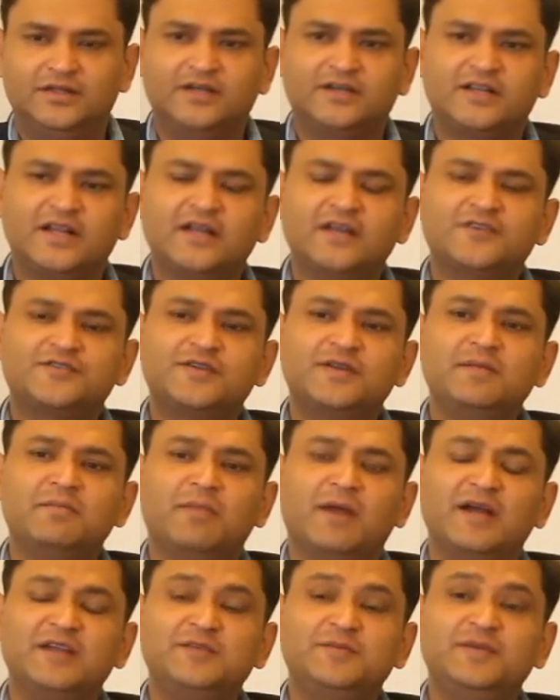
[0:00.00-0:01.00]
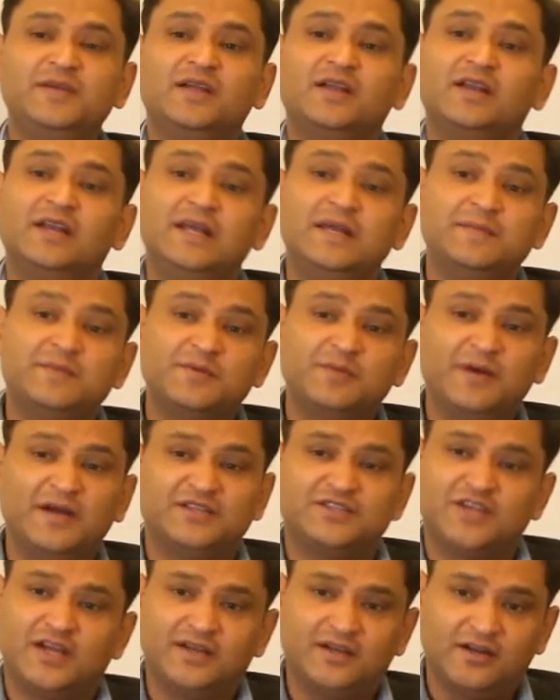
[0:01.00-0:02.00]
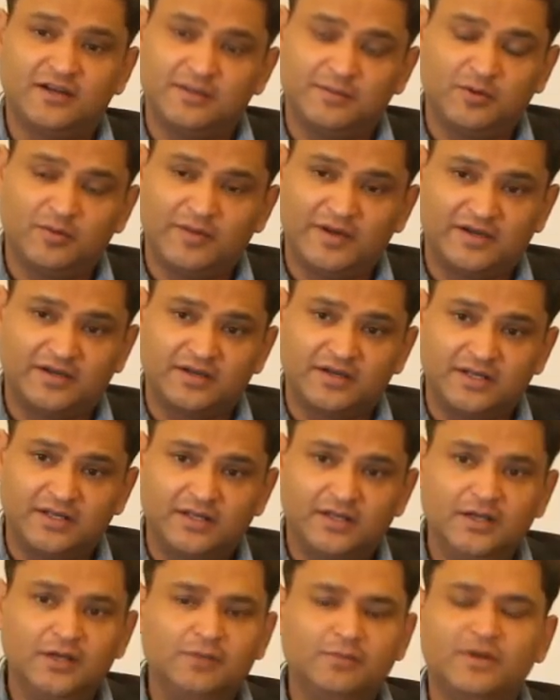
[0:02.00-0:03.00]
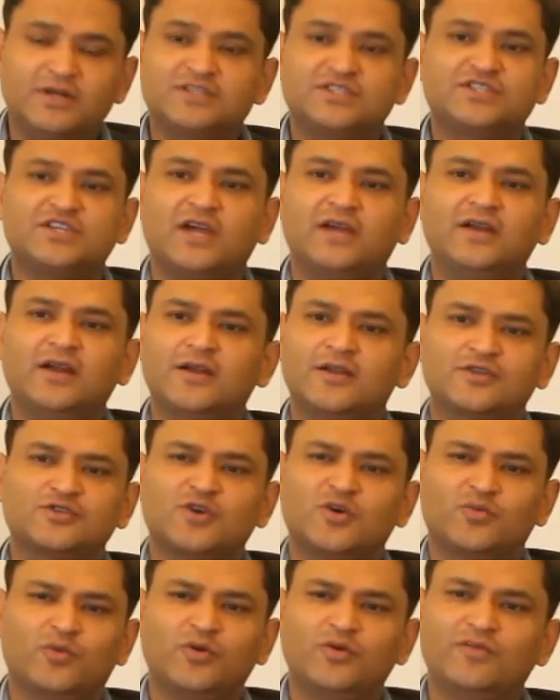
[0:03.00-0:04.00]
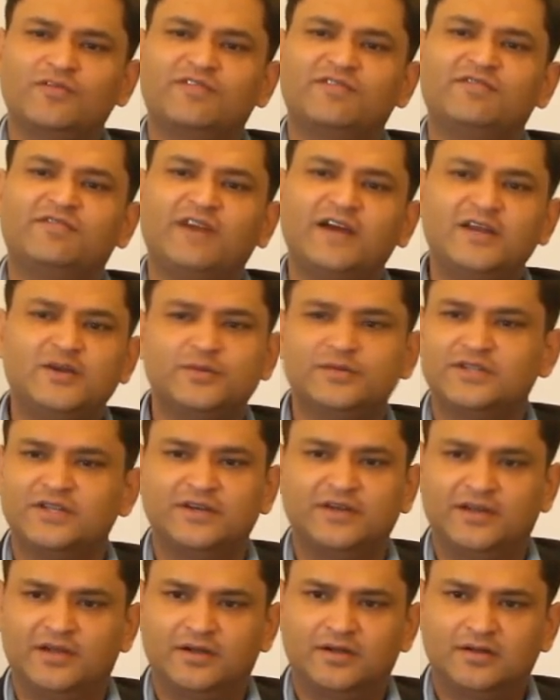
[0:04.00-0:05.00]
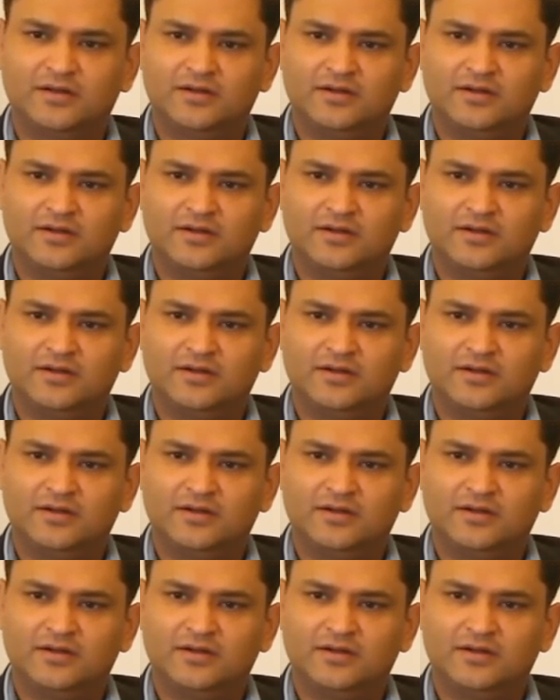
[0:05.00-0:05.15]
The territory might be claimed by China diplomatically, but China does not want to fight with India.